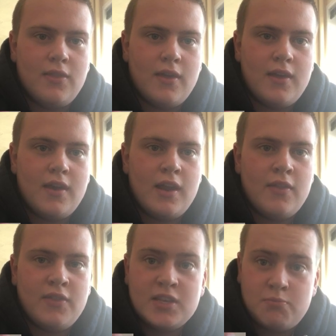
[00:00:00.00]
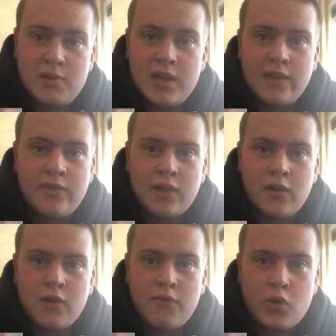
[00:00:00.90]
that this pick, they're going
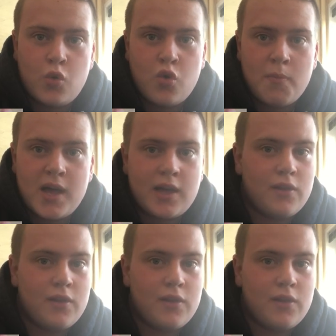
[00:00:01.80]
to go for cornerback,